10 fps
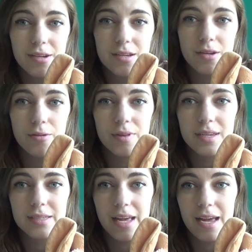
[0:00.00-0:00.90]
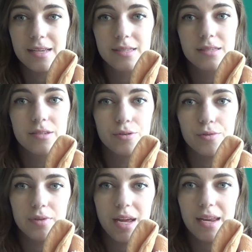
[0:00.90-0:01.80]
can do in this case
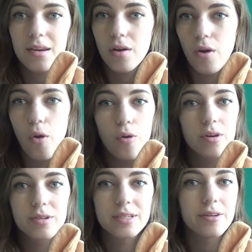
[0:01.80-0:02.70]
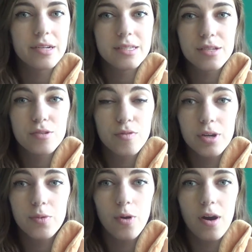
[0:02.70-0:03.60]
to get older series that you
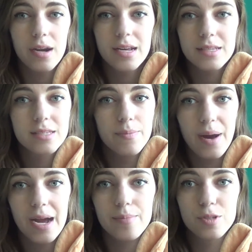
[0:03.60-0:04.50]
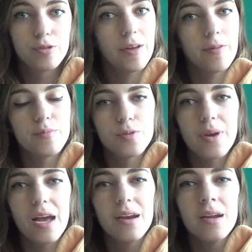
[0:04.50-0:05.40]
really want is to buy them straight from
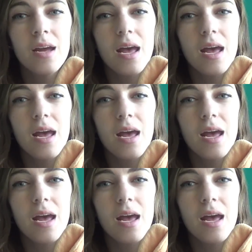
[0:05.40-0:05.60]
Japan.